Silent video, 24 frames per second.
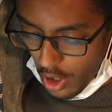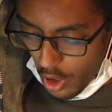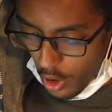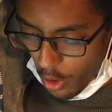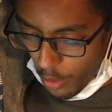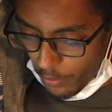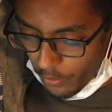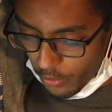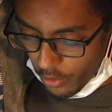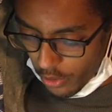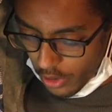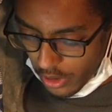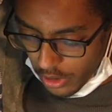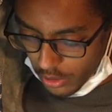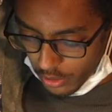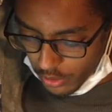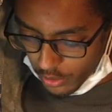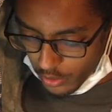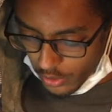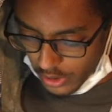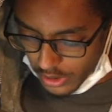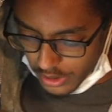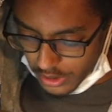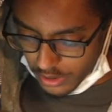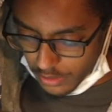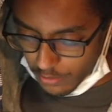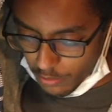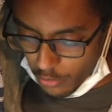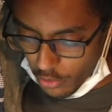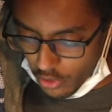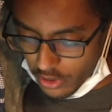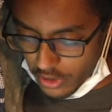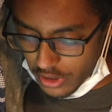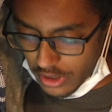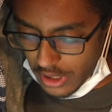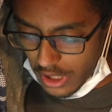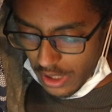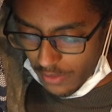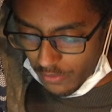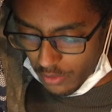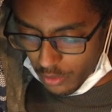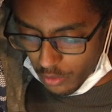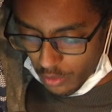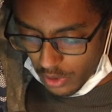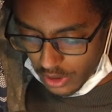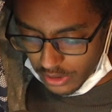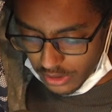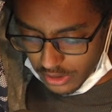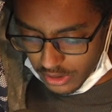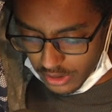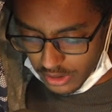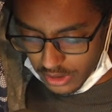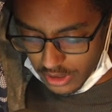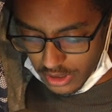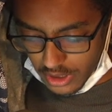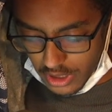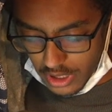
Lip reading: Hope for your trust more than ever wanted.